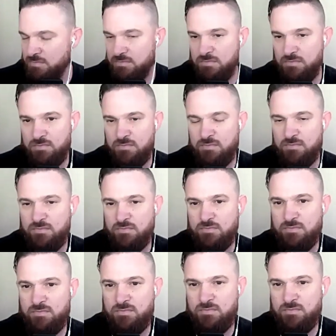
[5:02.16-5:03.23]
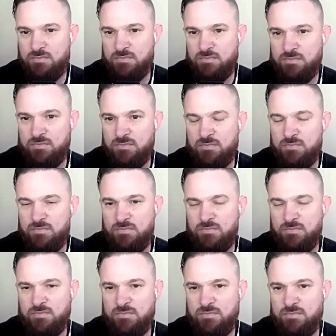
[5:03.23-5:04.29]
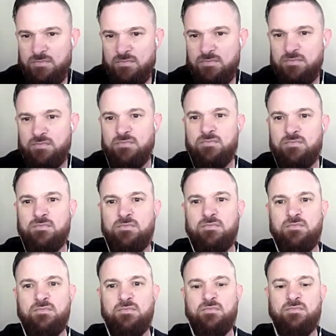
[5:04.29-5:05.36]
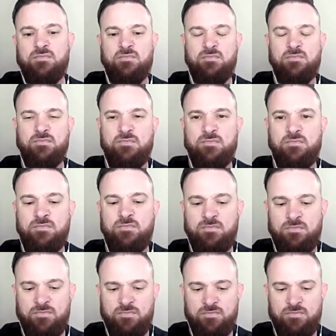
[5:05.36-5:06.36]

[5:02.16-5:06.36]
This person isn't speaking.